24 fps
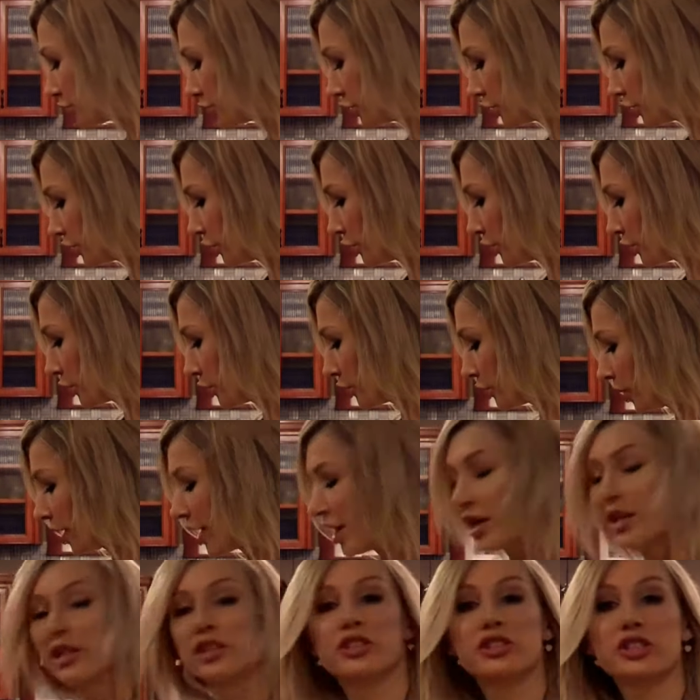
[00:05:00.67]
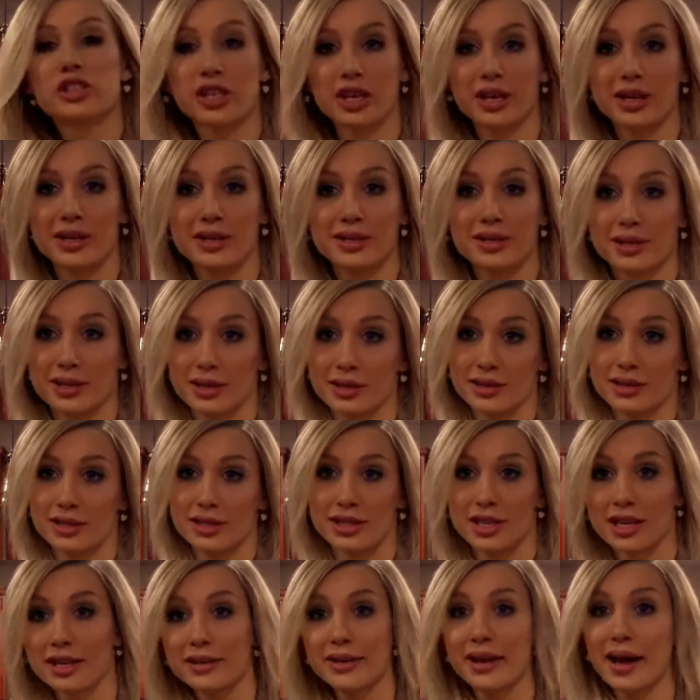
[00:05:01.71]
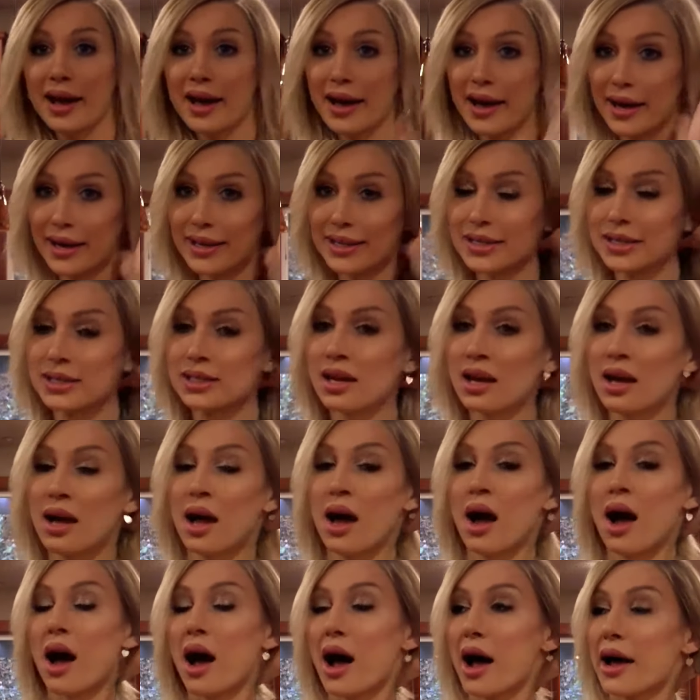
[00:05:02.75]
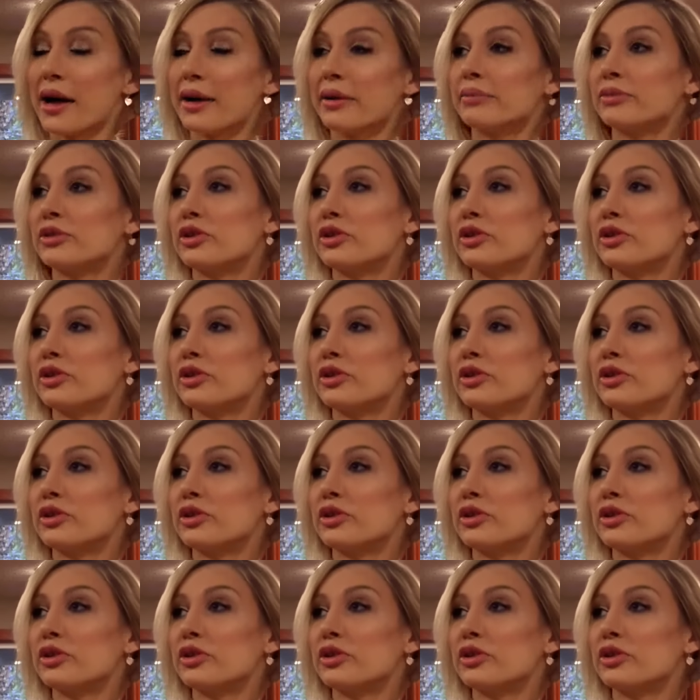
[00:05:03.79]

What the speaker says: to cheeses. Tonight I am